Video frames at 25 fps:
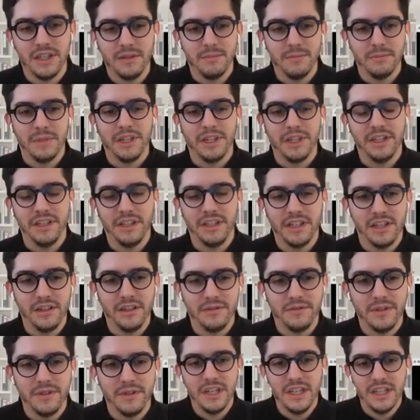my kind
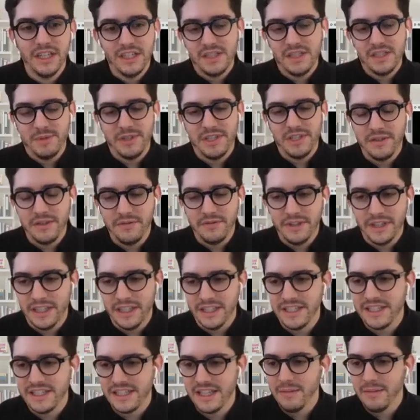of
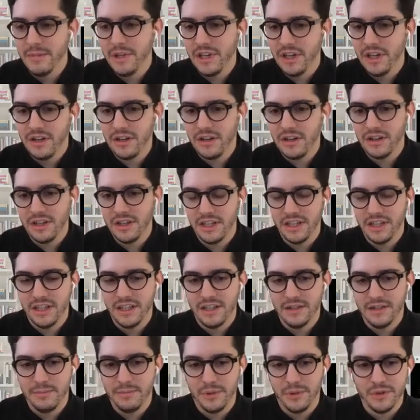specifically
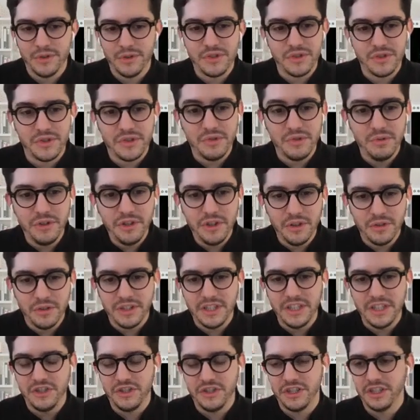seminar, but also studio
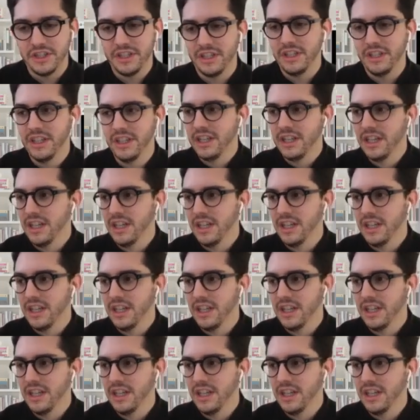teaching,